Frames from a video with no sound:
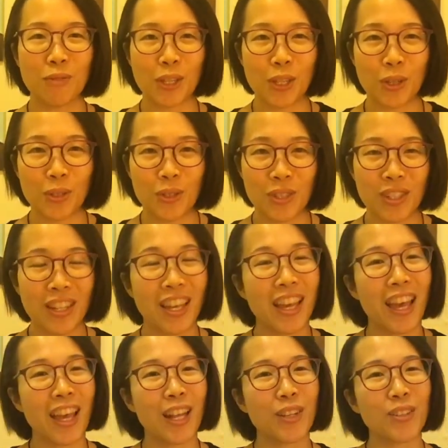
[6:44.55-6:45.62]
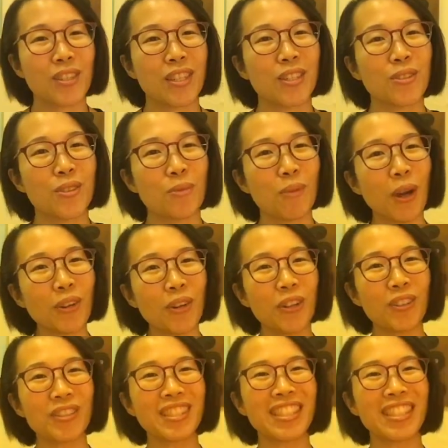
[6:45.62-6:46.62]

videos. And I'll see you tomorrow.